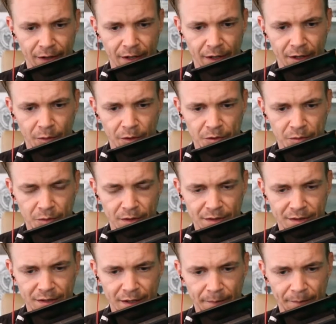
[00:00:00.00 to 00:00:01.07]
which was
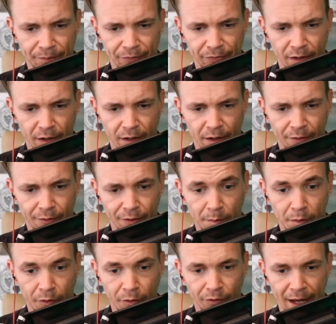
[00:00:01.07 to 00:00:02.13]
a bull
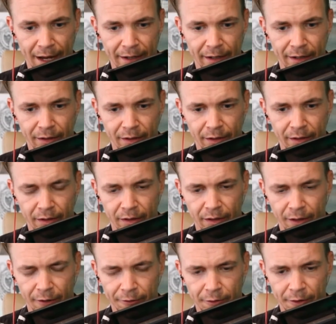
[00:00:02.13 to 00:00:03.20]
flag,
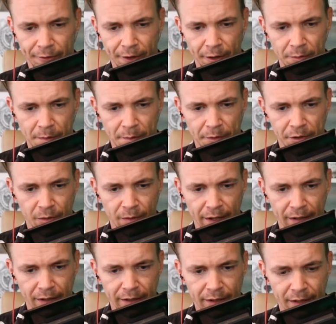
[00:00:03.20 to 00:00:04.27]
if I remember
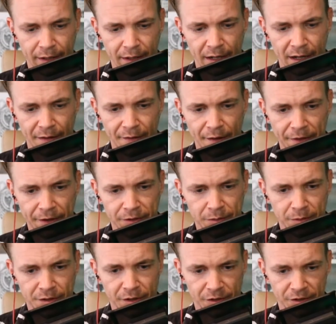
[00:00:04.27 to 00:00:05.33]
correctly, and that this was
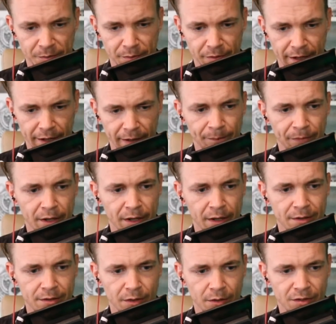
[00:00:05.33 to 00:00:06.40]
our spring.
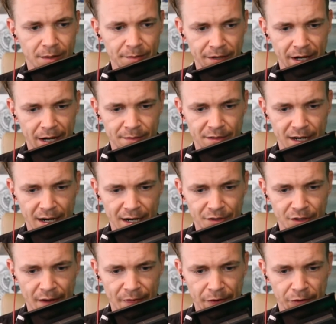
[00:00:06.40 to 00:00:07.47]
So sometimes, guys, you
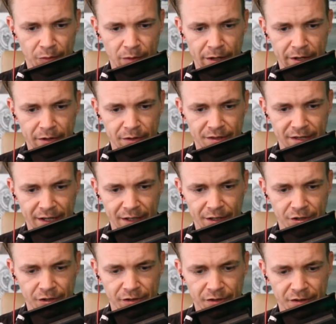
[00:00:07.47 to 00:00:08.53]
get these weird
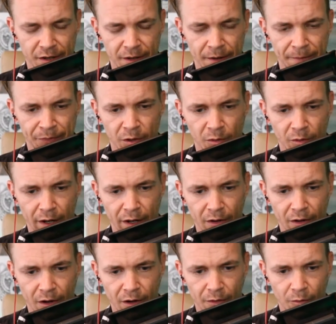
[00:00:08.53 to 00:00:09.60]
signatures where
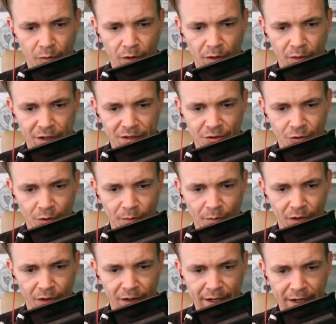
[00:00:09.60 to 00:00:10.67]
what is
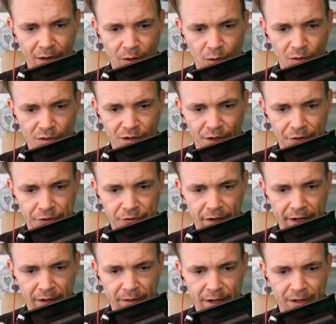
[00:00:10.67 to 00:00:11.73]
normally a horizontal
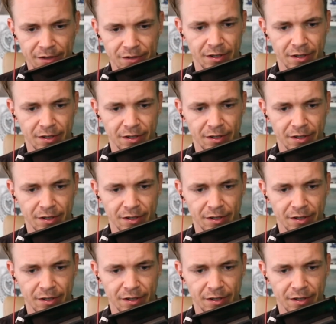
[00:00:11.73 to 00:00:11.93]
trading range